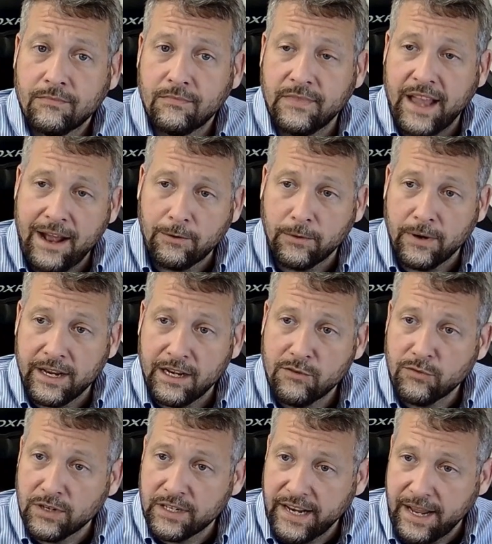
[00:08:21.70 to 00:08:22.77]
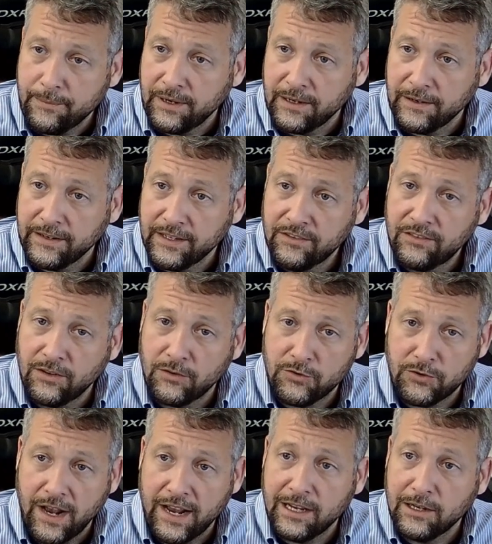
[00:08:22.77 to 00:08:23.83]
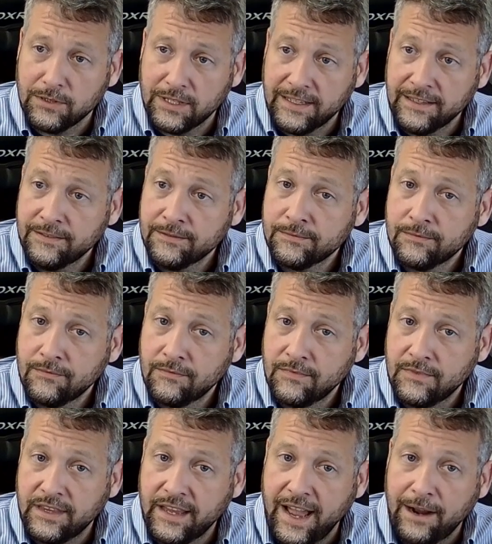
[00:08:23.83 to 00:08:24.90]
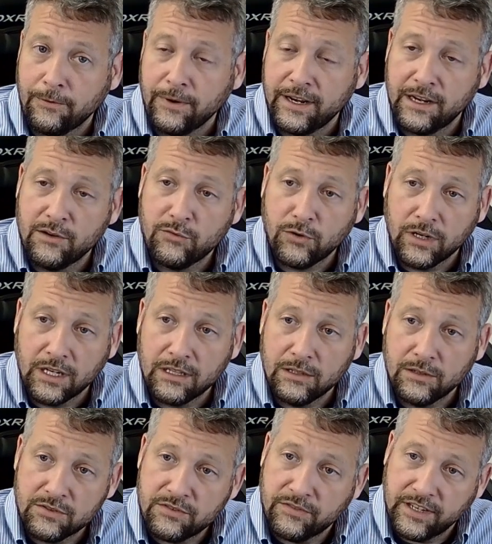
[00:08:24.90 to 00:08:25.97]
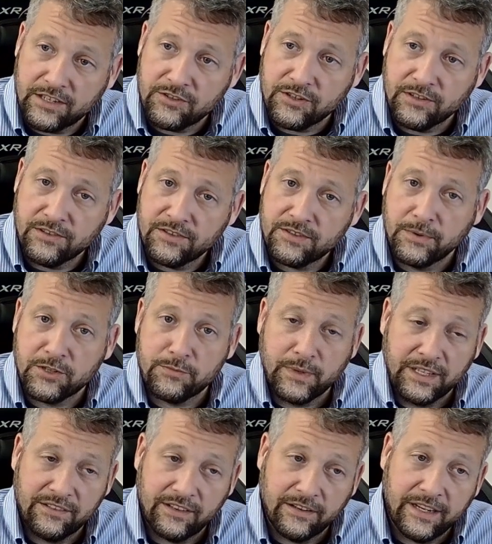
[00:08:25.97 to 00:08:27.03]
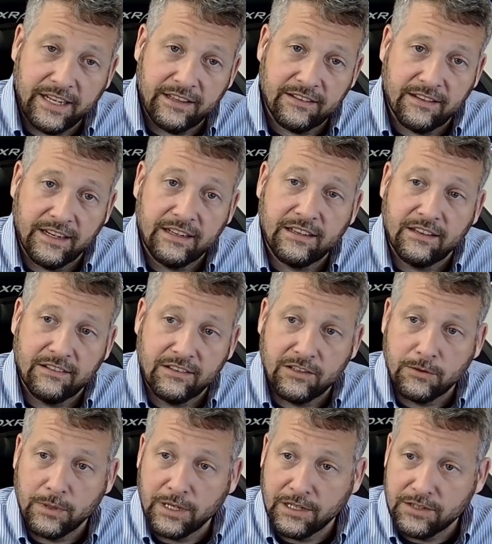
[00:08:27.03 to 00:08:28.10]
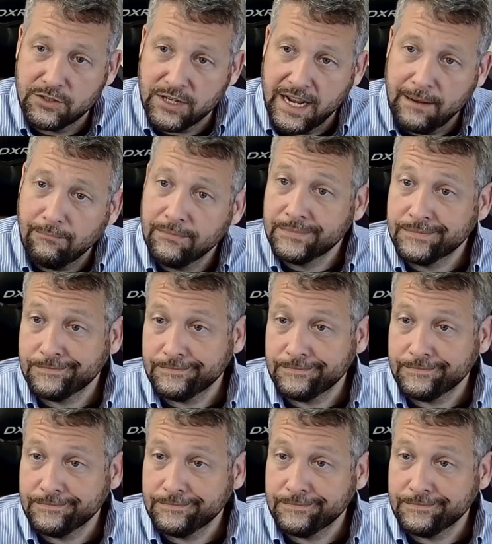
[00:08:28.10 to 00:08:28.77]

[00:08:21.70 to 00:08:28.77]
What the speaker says: Not rated for damp areas, so dry only. Not rated for enclosed fixtures, which means their heat sink doesn't do a good job.